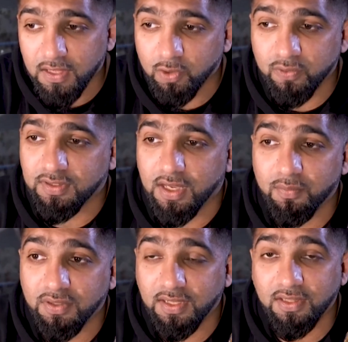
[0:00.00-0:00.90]
You will start
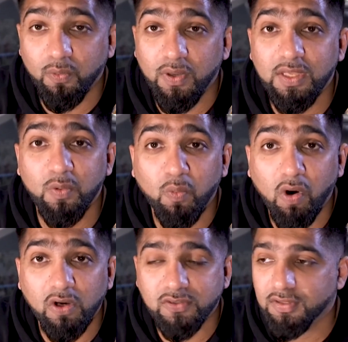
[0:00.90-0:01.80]
imitating the way he
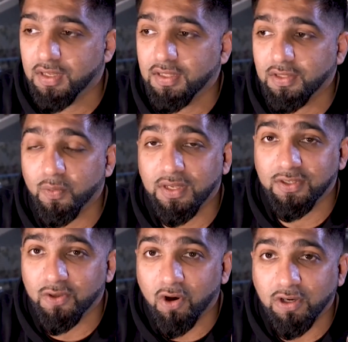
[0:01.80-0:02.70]
walks, the way
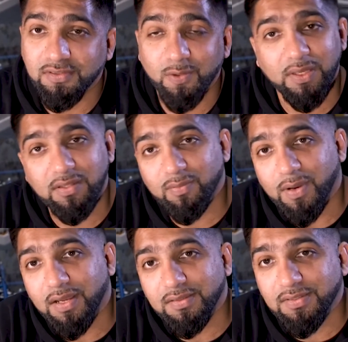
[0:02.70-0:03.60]
he talks, the way he
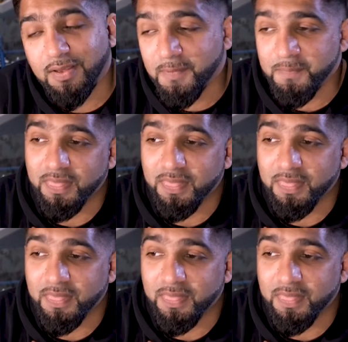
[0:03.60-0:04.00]
smiles.